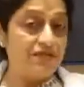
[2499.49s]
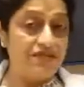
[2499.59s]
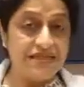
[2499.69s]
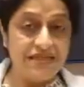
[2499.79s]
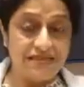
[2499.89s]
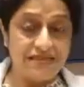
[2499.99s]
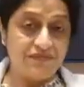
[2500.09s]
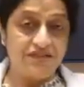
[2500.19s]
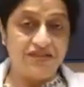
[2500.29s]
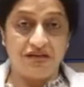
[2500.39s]
diseases
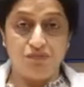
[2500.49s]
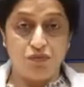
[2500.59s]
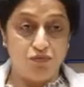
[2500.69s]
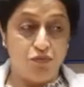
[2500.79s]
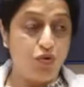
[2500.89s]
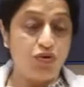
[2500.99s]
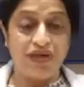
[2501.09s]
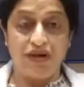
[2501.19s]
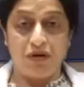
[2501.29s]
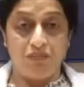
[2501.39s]
which are more
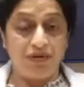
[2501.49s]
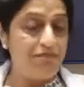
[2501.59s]
than normal,